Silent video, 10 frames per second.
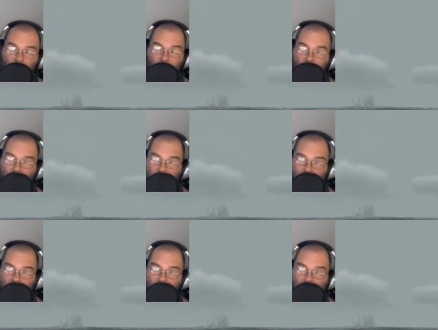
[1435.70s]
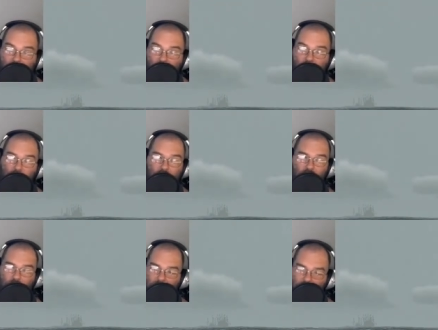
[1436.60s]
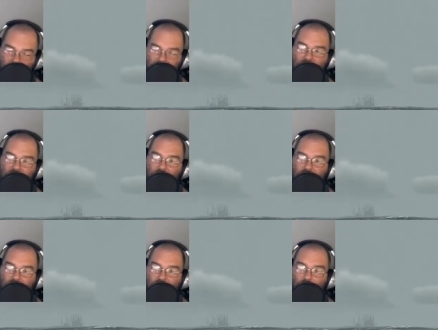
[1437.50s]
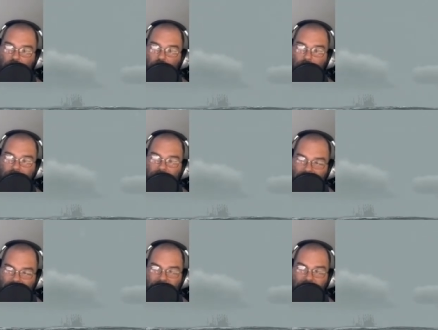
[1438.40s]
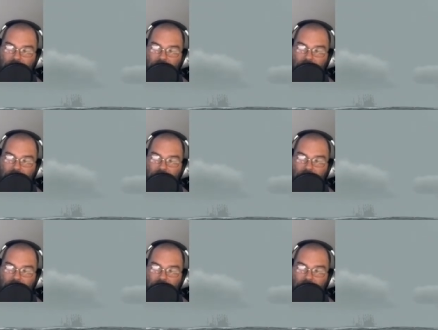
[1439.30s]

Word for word: my Booyah Man life rules. I want y'all to be good to each other, and I want you to be kind.